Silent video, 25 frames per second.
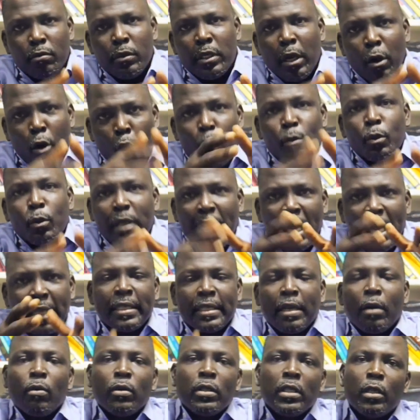they come to that
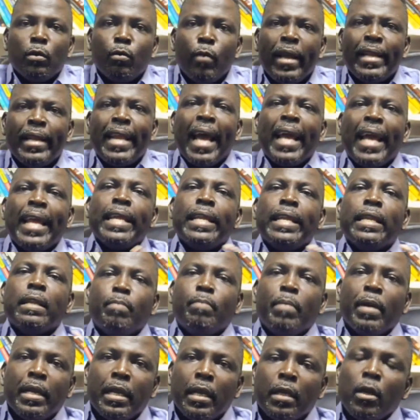second stage where they are
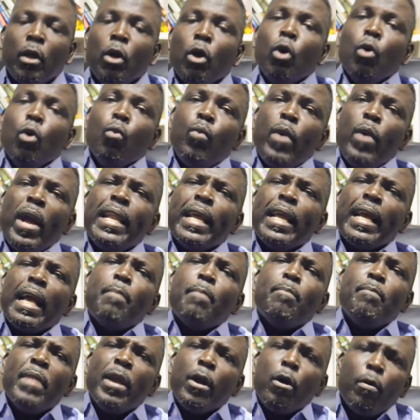independent, where they
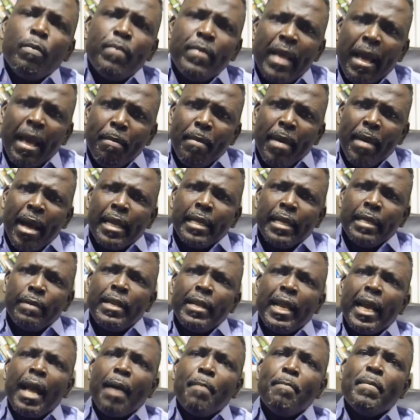can make up their mind,
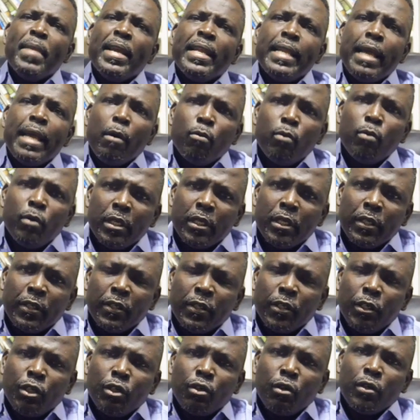they can make their own
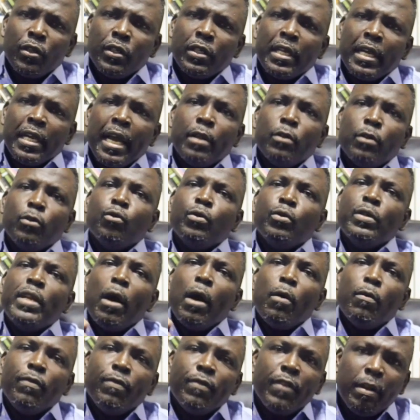decisions, they can do their
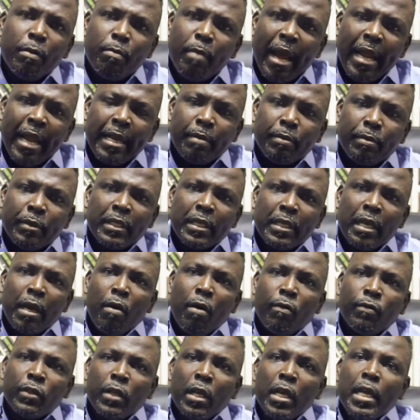own thing by
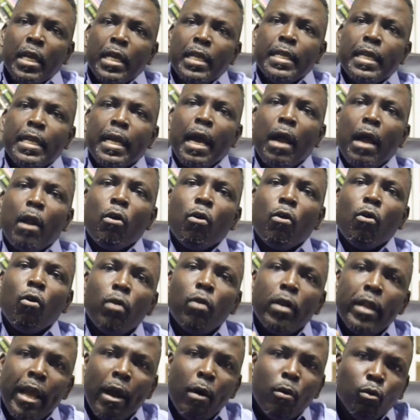themselves, they can
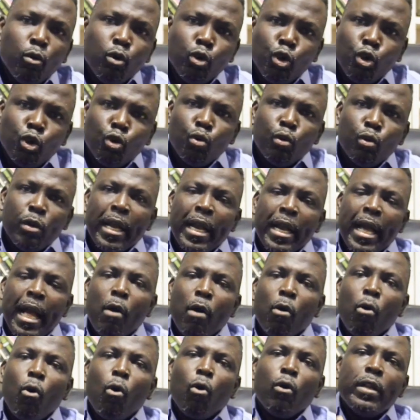run their own show, they
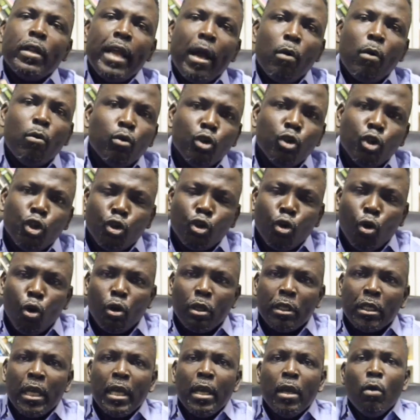can call their own
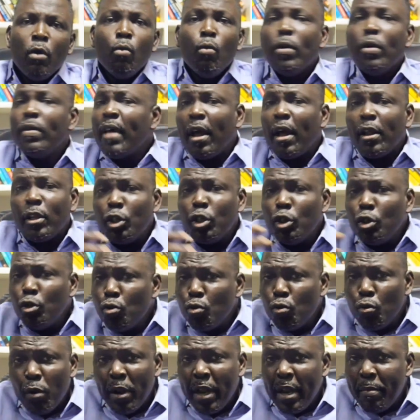shot without
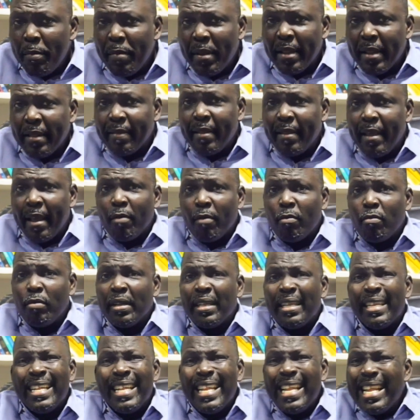you really being there,
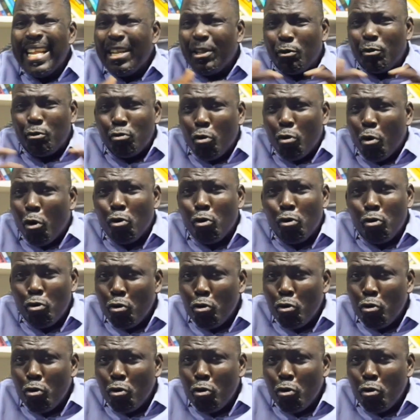with little or